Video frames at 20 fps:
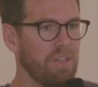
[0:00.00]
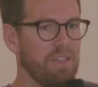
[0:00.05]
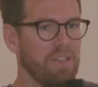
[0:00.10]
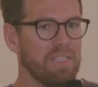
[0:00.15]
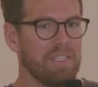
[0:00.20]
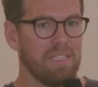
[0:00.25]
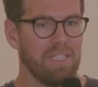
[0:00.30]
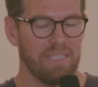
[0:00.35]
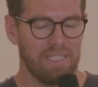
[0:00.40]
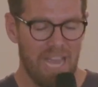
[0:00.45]
And
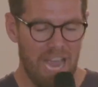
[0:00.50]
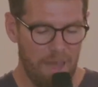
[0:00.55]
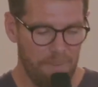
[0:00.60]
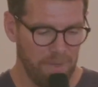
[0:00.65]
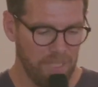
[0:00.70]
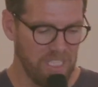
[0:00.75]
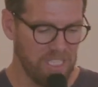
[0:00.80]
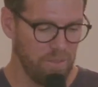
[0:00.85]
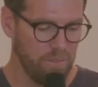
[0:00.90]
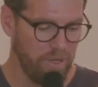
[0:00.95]
this
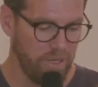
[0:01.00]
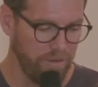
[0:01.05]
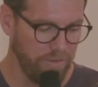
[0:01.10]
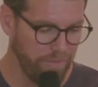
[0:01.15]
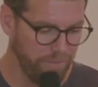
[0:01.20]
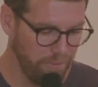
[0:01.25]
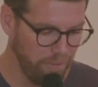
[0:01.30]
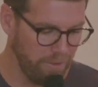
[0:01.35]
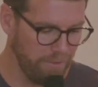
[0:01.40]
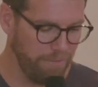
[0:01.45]
happens as we are
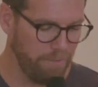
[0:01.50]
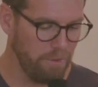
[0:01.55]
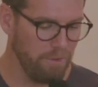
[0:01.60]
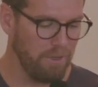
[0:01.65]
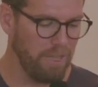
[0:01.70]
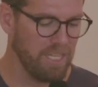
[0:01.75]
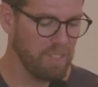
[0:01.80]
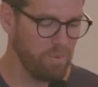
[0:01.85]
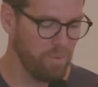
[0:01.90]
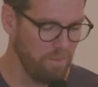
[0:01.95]

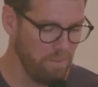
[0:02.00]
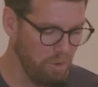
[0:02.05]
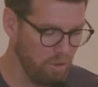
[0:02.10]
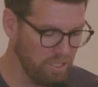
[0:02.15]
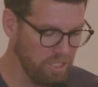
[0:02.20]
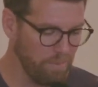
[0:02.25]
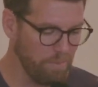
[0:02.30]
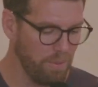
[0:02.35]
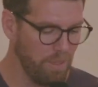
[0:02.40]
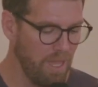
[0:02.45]
fruitful, as we
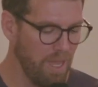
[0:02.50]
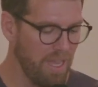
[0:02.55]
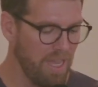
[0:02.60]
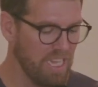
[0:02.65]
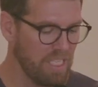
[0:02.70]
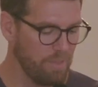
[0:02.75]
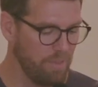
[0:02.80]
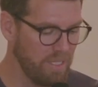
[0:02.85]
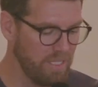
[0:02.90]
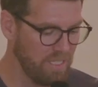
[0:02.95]
multiply,
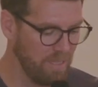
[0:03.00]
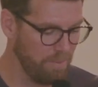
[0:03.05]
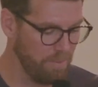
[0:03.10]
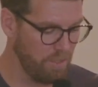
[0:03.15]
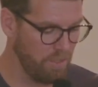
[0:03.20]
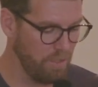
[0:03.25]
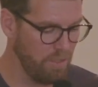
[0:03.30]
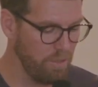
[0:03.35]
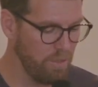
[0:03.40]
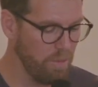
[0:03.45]
as we
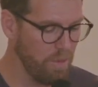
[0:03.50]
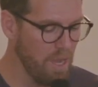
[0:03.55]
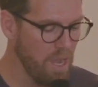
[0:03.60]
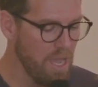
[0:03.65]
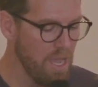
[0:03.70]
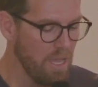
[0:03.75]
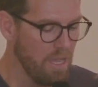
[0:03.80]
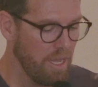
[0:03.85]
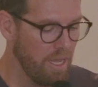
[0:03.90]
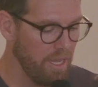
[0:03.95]
subdue
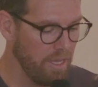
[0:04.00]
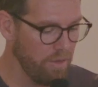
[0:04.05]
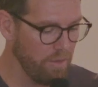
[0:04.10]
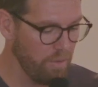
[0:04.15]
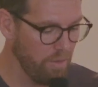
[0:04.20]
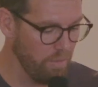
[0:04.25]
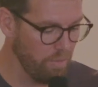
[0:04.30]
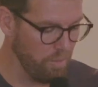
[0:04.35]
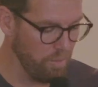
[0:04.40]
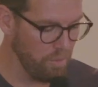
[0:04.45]
and
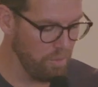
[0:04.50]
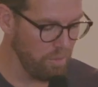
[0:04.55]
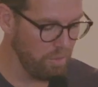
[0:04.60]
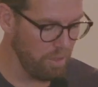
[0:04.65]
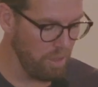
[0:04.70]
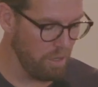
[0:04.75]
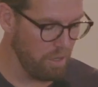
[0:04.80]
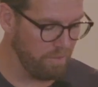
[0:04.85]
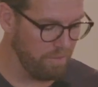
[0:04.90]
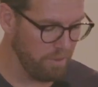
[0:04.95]

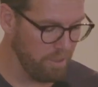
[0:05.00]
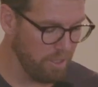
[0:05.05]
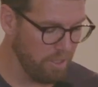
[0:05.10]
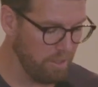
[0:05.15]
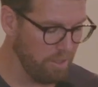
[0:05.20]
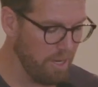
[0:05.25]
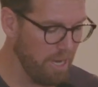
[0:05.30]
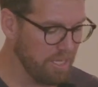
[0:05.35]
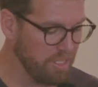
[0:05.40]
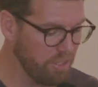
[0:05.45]
rule
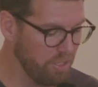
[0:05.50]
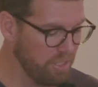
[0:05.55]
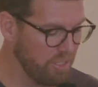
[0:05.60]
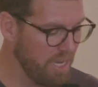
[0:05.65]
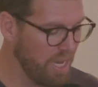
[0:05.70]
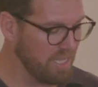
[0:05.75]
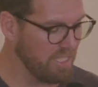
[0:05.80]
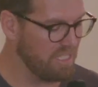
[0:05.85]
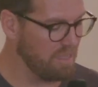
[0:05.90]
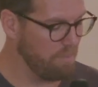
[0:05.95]
over or
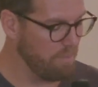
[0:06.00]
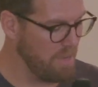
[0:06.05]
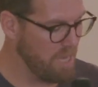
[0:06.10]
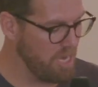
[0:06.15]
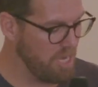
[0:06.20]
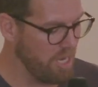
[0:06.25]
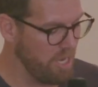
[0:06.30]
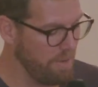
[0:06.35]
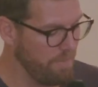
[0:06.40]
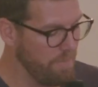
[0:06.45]
exercise
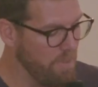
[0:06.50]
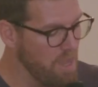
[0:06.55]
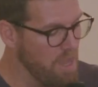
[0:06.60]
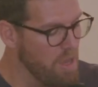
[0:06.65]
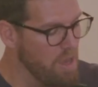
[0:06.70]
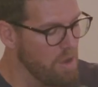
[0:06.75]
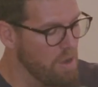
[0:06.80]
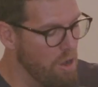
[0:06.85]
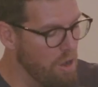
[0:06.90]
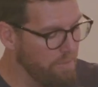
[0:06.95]
dominion
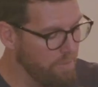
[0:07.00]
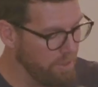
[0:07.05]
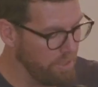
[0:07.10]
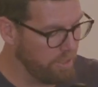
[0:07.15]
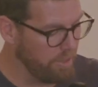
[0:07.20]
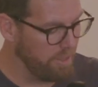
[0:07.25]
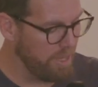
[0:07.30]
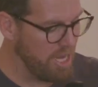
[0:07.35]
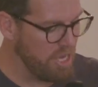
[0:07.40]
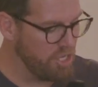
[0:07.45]
over
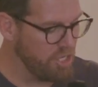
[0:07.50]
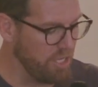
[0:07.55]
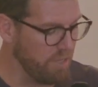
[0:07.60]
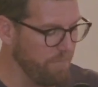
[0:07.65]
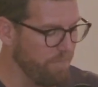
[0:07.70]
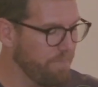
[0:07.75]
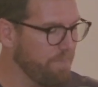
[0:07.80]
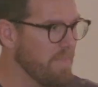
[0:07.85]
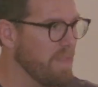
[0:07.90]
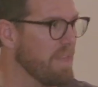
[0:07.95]
creation.